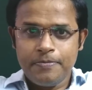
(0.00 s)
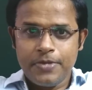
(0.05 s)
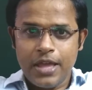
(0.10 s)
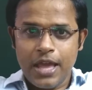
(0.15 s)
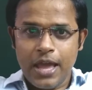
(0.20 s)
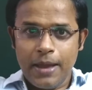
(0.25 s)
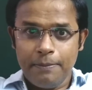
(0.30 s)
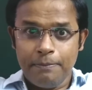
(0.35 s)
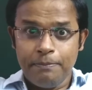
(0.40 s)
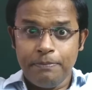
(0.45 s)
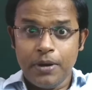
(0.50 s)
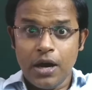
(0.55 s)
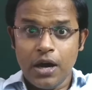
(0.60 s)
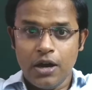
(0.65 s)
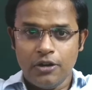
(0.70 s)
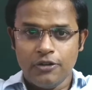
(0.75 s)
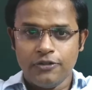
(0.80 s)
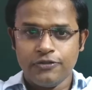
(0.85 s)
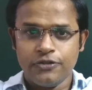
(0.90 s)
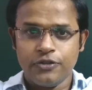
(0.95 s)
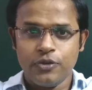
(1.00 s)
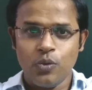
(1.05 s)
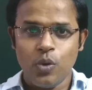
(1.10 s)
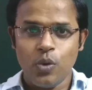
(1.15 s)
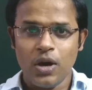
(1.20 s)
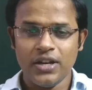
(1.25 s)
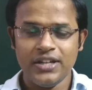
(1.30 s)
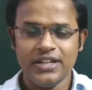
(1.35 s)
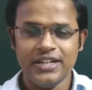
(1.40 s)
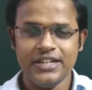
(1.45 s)
above
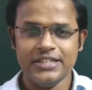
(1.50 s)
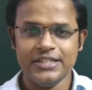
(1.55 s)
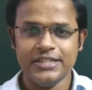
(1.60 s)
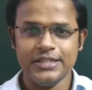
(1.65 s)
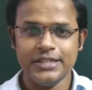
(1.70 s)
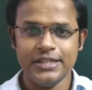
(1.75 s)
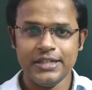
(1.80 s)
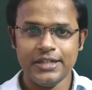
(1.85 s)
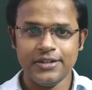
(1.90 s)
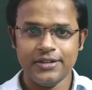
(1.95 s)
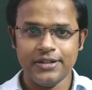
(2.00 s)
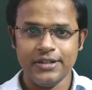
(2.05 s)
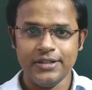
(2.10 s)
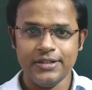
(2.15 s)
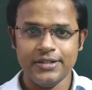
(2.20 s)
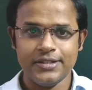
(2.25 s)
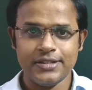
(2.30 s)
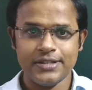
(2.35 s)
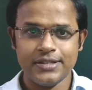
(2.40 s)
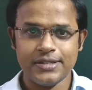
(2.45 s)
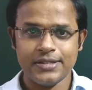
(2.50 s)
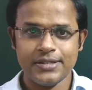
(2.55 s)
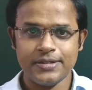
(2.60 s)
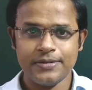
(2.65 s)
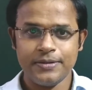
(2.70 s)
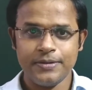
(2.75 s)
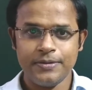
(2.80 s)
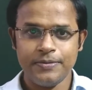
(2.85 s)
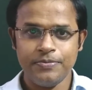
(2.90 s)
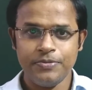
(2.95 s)
180 degrees.
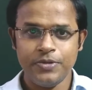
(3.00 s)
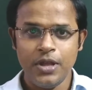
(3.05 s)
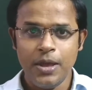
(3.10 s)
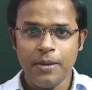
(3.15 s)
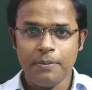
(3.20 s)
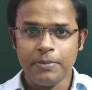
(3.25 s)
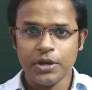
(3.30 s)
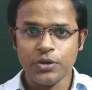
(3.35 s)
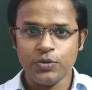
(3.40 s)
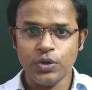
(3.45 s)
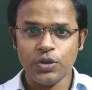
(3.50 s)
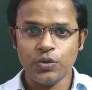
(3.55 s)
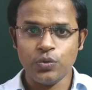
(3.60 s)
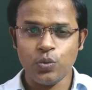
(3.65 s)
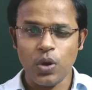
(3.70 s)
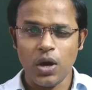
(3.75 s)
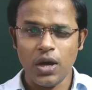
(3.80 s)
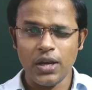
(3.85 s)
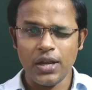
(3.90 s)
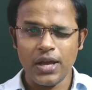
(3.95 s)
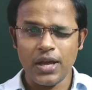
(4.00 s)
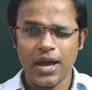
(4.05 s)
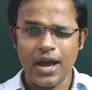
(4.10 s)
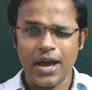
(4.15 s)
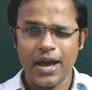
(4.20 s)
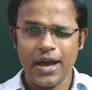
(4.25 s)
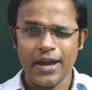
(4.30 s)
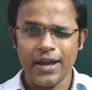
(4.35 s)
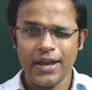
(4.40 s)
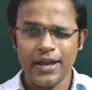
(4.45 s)
But with one
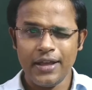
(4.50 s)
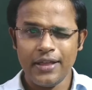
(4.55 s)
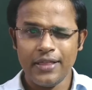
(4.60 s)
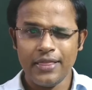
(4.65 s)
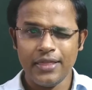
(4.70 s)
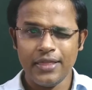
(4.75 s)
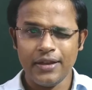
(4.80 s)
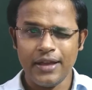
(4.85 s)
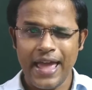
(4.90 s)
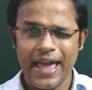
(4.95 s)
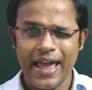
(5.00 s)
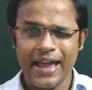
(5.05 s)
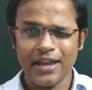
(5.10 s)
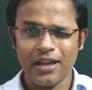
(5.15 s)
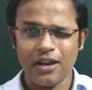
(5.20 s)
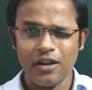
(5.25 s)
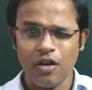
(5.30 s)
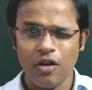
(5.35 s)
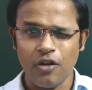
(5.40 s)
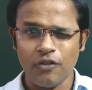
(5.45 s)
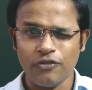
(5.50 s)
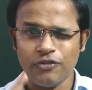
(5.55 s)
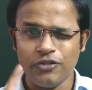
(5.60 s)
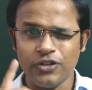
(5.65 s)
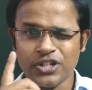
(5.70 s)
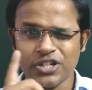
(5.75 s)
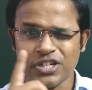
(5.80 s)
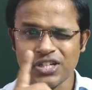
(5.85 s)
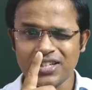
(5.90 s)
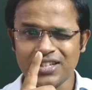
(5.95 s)
eye, the angle of
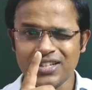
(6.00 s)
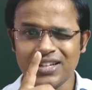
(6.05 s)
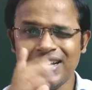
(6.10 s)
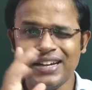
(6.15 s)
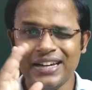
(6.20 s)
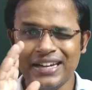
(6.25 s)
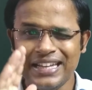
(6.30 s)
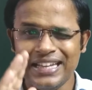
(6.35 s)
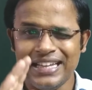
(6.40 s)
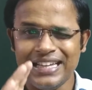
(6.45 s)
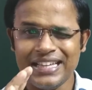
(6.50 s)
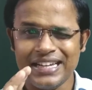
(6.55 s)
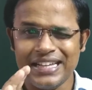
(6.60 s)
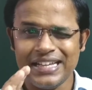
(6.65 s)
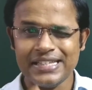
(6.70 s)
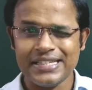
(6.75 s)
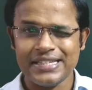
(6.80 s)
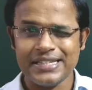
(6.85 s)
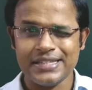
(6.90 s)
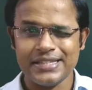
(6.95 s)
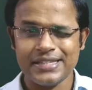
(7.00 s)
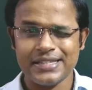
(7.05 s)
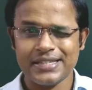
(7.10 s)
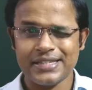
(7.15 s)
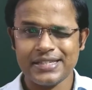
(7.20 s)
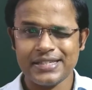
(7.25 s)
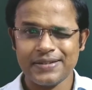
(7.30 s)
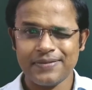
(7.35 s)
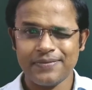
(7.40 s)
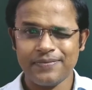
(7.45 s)
vision
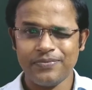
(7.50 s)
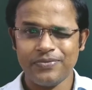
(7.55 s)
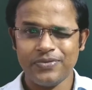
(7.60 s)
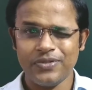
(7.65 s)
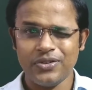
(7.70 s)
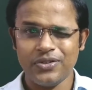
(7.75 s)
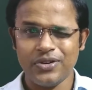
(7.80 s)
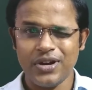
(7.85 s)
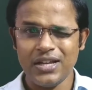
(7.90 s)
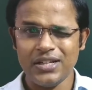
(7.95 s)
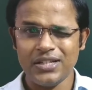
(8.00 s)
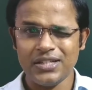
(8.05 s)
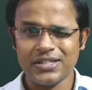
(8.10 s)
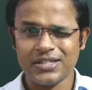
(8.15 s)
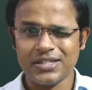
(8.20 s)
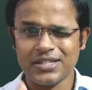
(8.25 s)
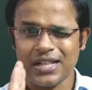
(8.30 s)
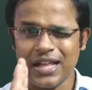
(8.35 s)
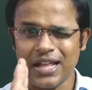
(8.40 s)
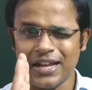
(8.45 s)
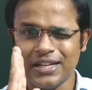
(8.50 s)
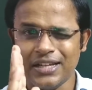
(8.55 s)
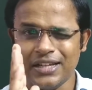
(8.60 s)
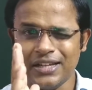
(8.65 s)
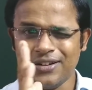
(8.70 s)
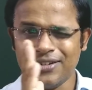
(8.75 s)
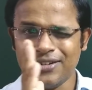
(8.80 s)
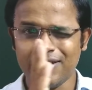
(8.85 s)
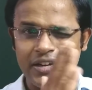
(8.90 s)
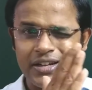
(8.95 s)
decreases, right? It's slightly
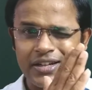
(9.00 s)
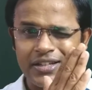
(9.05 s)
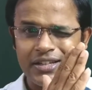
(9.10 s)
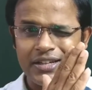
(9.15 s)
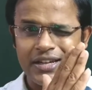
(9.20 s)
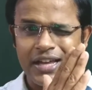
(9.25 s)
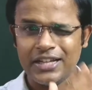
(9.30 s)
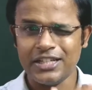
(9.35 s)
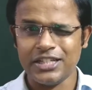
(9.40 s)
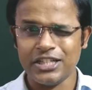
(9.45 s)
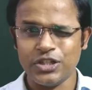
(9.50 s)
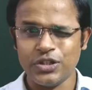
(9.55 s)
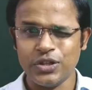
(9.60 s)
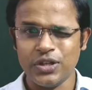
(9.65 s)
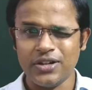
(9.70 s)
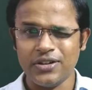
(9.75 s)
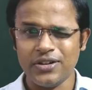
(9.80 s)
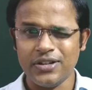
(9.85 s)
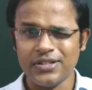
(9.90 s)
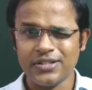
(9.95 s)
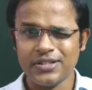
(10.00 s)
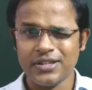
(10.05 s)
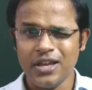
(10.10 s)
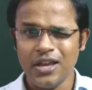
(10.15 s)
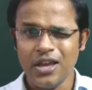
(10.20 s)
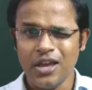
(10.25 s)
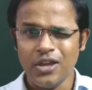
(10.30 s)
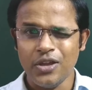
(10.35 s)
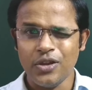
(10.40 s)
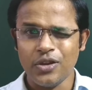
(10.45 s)
greater than 90 degrees.
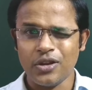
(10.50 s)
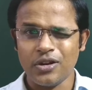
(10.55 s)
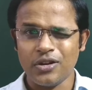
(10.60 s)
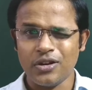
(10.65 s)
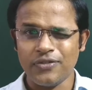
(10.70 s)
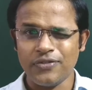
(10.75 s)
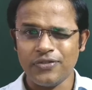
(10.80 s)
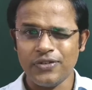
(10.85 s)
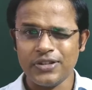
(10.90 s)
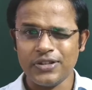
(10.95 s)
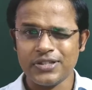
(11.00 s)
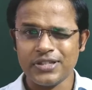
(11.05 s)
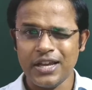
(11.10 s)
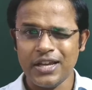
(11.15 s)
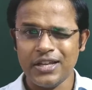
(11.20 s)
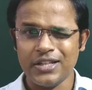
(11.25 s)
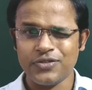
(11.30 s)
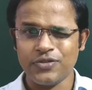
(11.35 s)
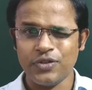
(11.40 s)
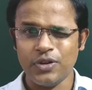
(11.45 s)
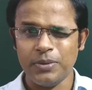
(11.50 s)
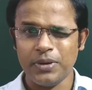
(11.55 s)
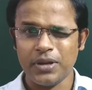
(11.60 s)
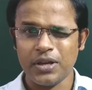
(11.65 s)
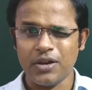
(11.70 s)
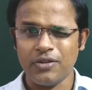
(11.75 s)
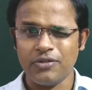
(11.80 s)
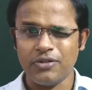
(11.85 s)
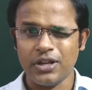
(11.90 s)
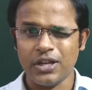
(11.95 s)
You can roughly say it will be
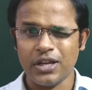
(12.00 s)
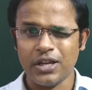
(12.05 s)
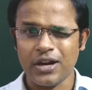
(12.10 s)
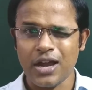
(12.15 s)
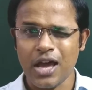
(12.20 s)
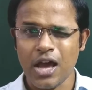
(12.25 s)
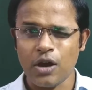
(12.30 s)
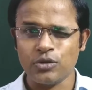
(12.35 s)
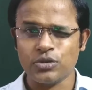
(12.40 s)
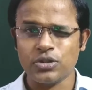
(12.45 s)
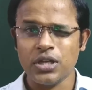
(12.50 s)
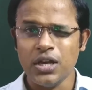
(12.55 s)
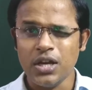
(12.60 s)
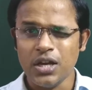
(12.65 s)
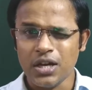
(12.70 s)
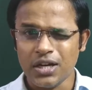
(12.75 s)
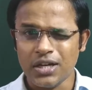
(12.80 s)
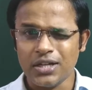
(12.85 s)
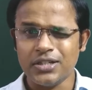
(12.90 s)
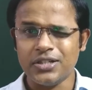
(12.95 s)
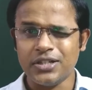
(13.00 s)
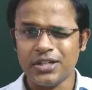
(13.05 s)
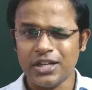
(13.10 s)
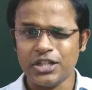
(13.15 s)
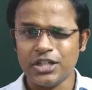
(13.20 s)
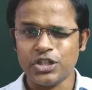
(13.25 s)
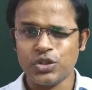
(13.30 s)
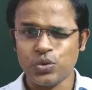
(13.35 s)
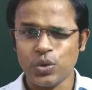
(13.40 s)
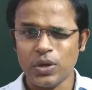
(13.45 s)
covering around
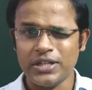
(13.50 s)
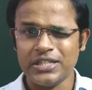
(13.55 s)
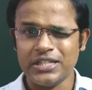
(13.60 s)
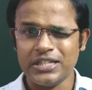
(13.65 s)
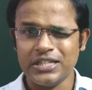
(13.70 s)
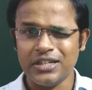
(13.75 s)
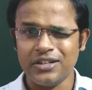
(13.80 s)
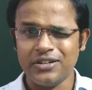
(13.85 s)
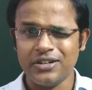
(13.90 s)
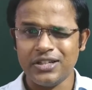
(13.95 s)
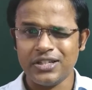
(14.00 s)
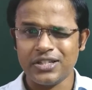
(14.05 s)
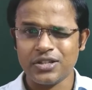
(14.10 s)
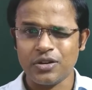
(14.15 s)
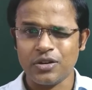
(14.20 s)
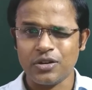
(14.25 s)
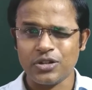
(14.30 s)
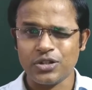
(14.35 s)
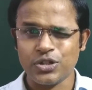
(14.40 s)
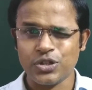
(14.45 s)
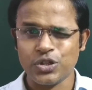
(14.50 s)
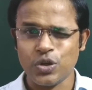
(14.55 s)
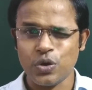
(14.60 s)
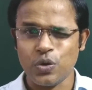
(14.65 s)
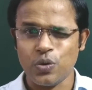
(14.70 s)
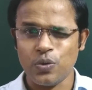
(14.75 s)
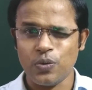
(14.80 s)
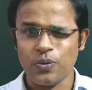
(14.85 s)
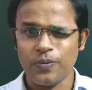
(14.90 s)
120 degrees or so.